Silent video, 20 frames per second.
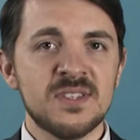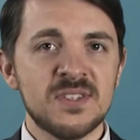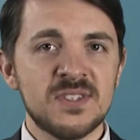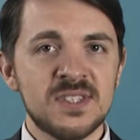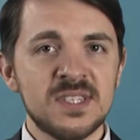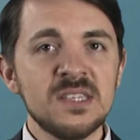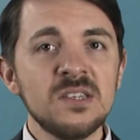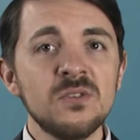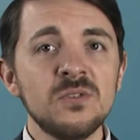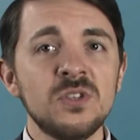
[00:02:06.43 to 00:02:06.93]
that
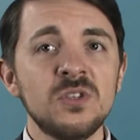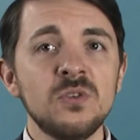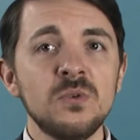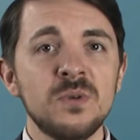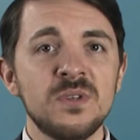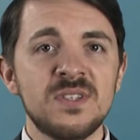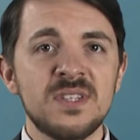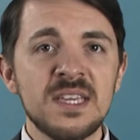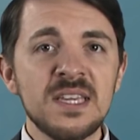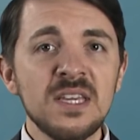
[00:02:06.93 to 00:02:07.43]
C O two
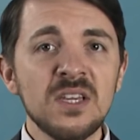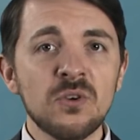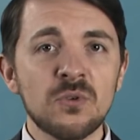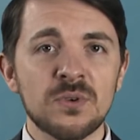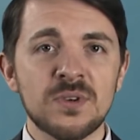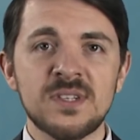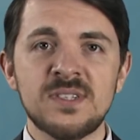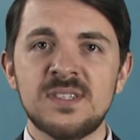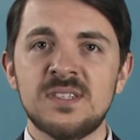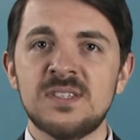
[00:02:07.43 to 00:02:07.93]
has
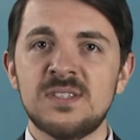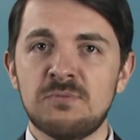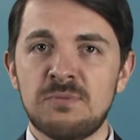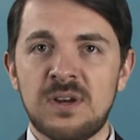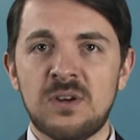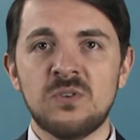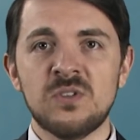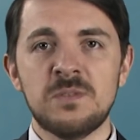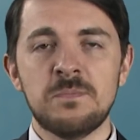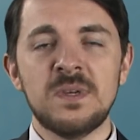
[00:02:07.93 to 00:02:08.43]
increased since
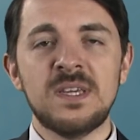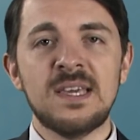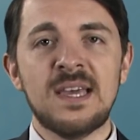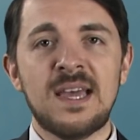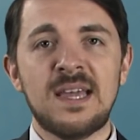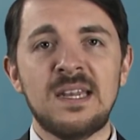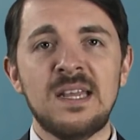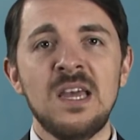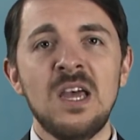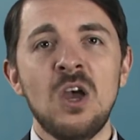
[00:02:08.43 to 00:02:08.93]
records
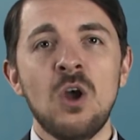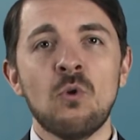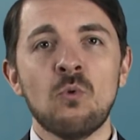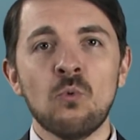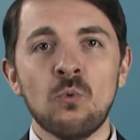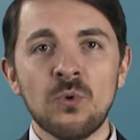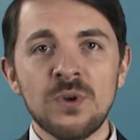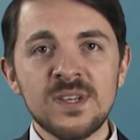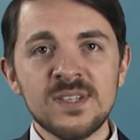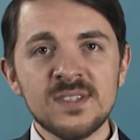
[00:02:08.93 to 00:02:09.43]
began,
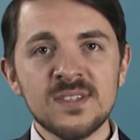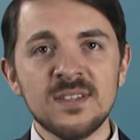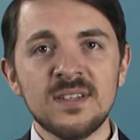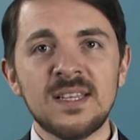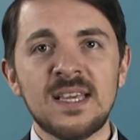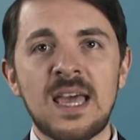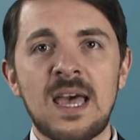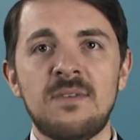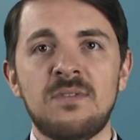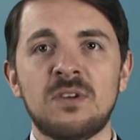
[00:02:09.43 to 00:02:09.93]

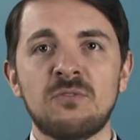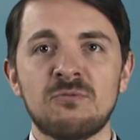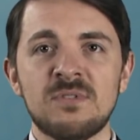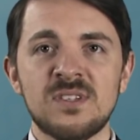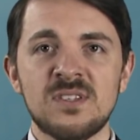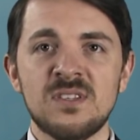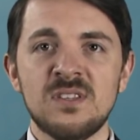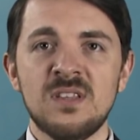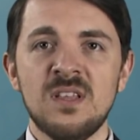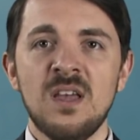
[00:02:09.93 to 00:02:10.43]
recently having
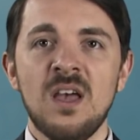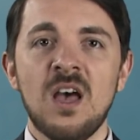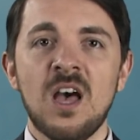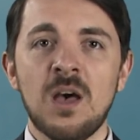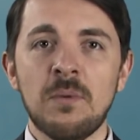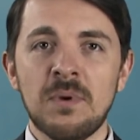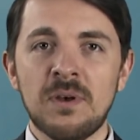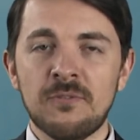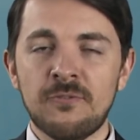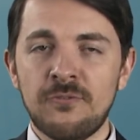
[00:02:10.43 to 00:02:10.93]
risen
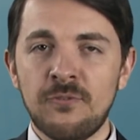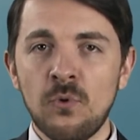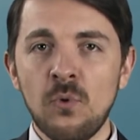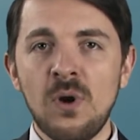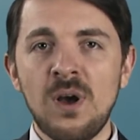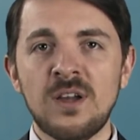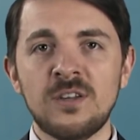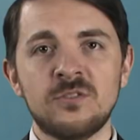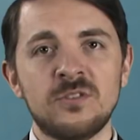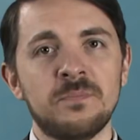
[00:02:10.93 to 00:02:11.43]
above
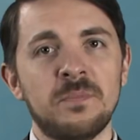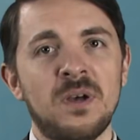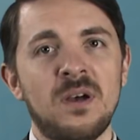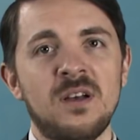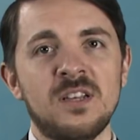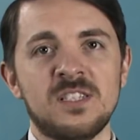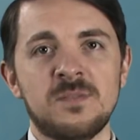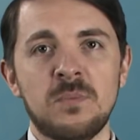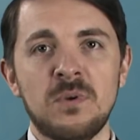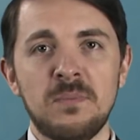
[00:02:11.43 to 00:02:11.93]
four hundred
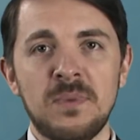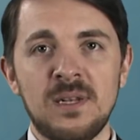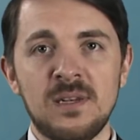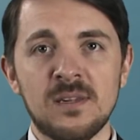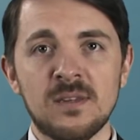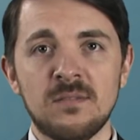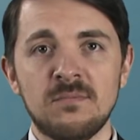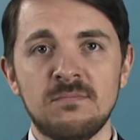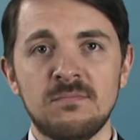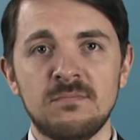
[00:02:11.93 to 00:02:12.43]
parts per million.